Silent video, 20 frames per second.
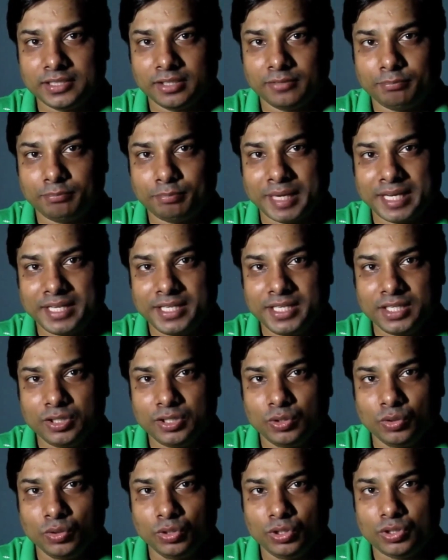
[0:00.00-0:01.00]
a pretty
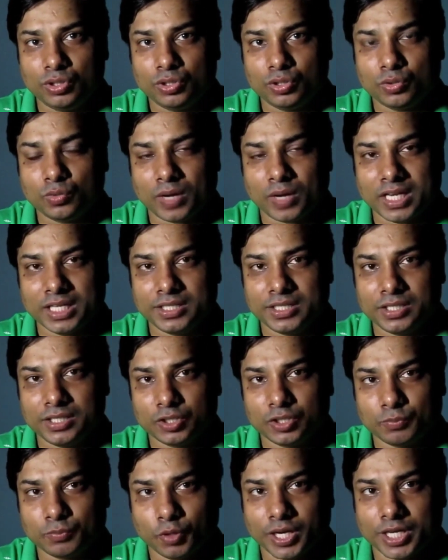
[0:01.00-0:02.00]
good quality
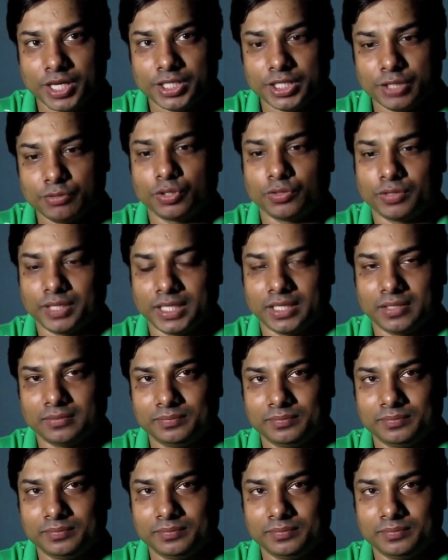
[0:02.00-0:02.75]
spoken tutorial.